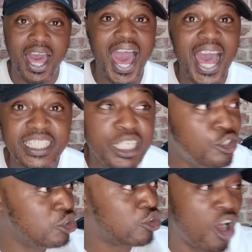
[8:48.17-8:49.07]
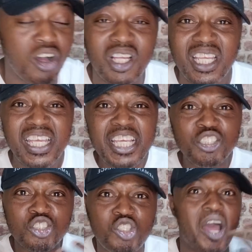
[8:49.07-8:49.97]
And he just got, he
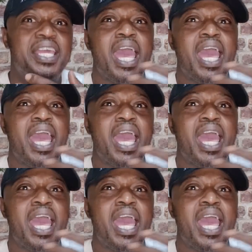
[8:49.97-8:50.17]
just started